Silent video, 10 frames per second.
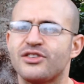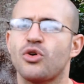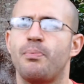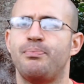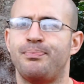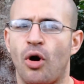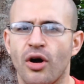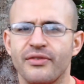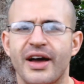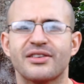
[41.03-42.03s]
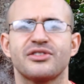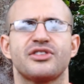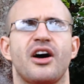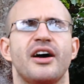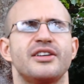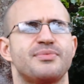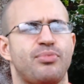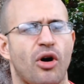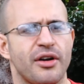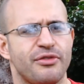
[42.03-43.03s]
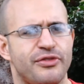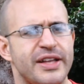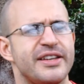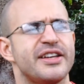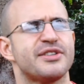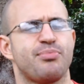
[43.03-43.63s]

So part of exercise, part of fitness,